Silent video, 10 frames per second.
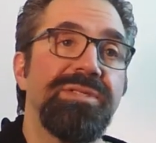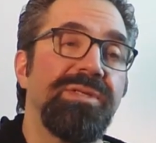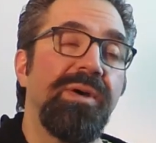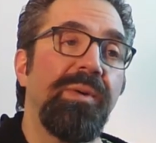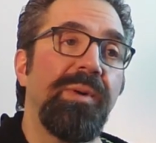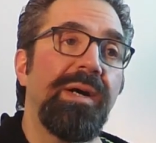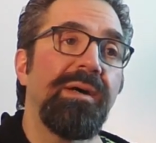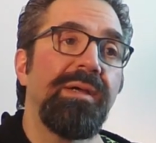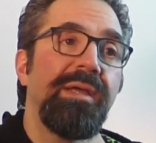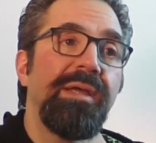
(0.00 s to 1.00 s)

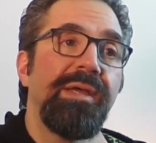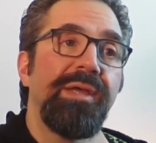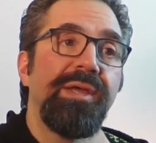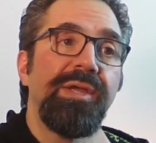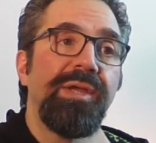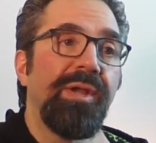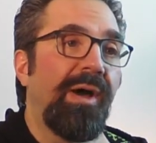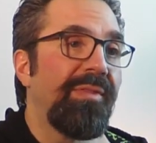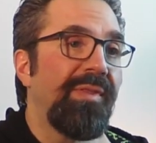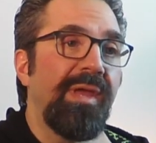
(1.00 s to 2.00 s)
So, you know,
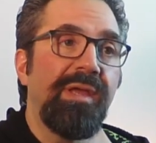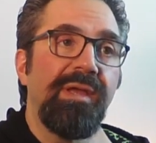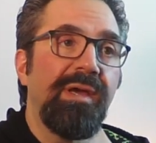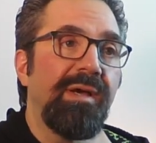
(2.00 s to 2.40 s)
I think